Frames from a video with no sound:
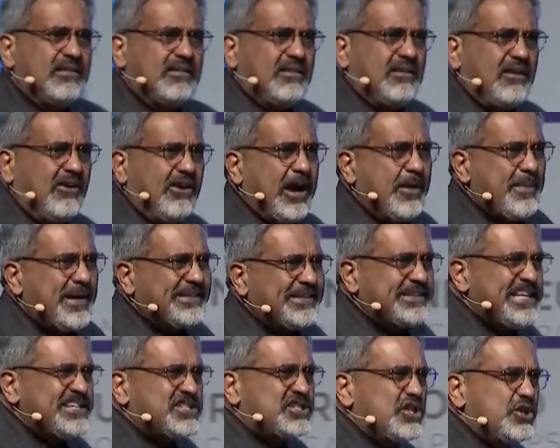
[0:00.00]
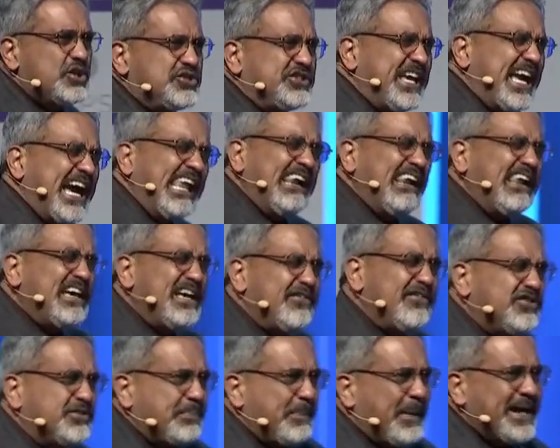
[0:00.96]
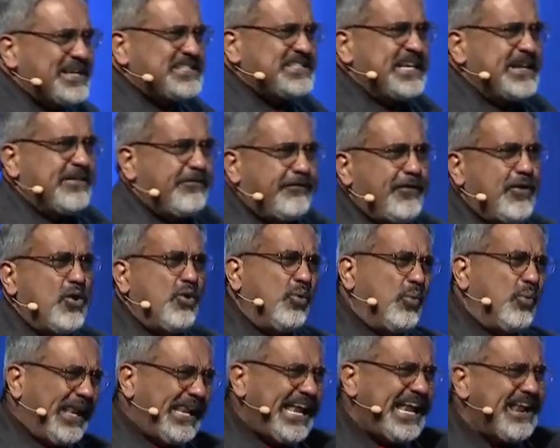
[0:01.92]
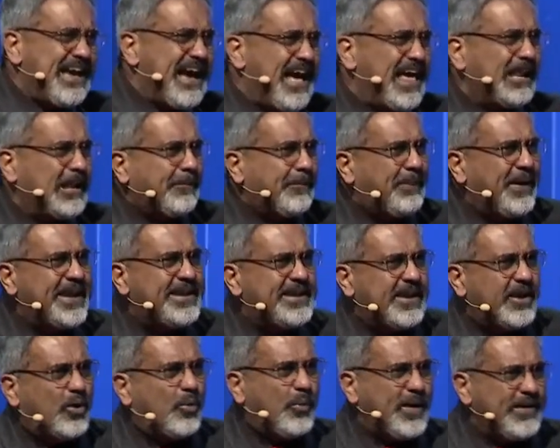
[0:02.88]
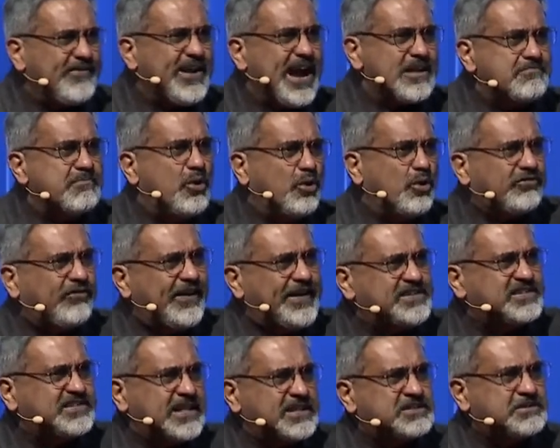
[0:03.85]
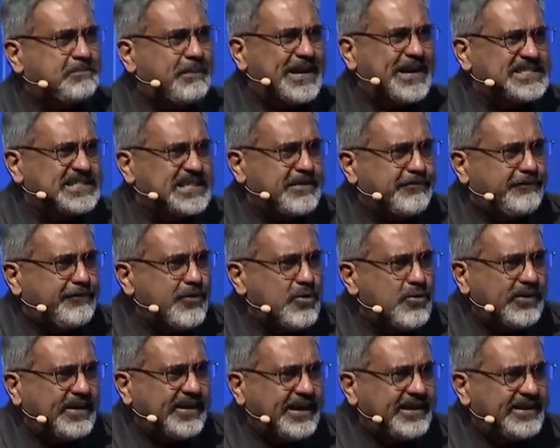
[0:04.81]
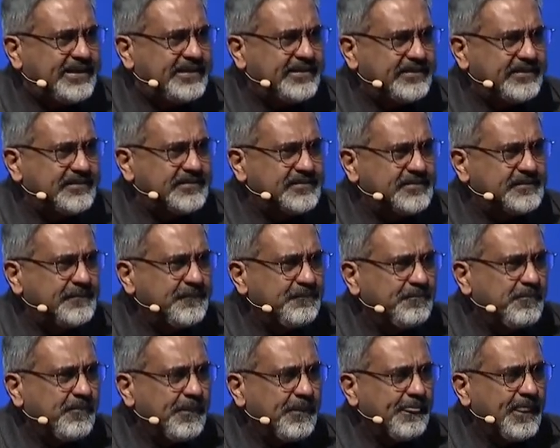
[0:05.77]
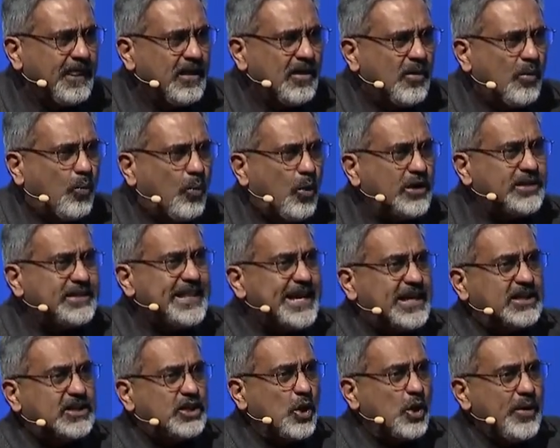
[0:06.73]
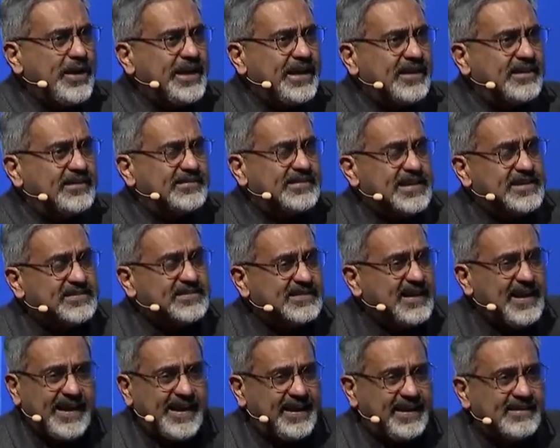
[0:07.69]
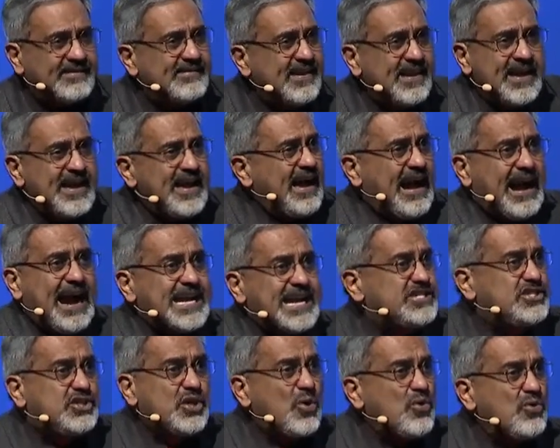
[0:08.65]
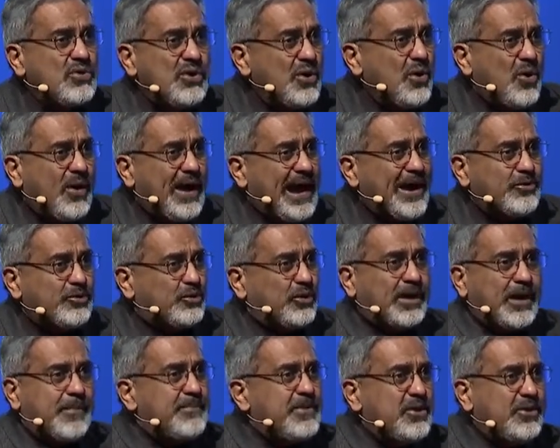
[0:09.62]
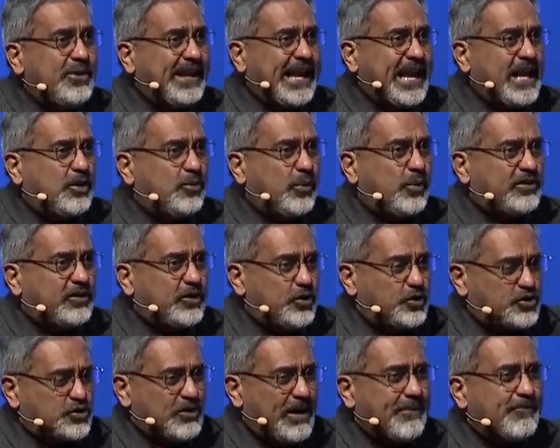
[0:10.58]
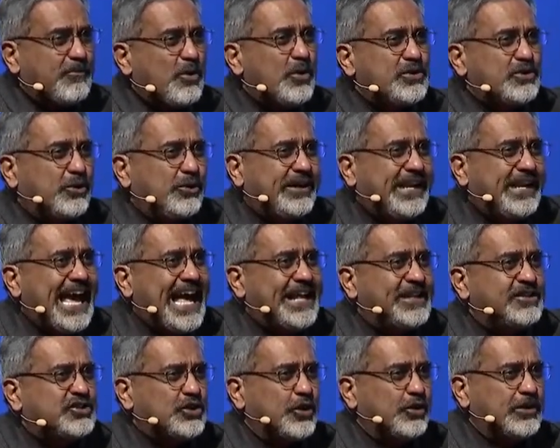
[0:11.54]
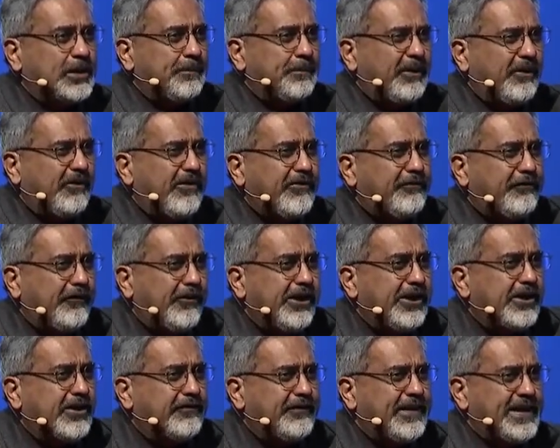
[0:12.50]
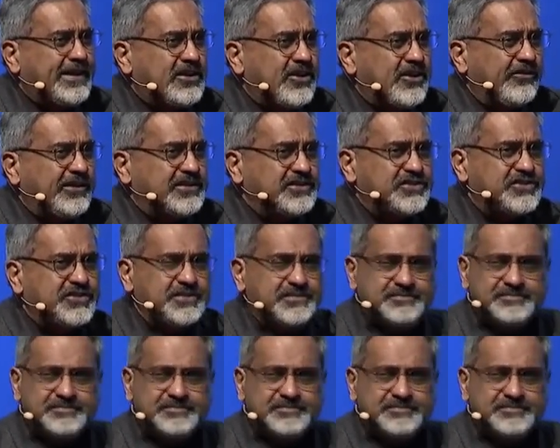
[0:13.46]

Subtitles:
Or how about this doozy? I love spicy food. Well, eat a jalapeno. We've got more things than spicy food in India. What they're doing is they're saying, I don't know how to communicate with you, so I'm going to dance on the periphery of ignorance.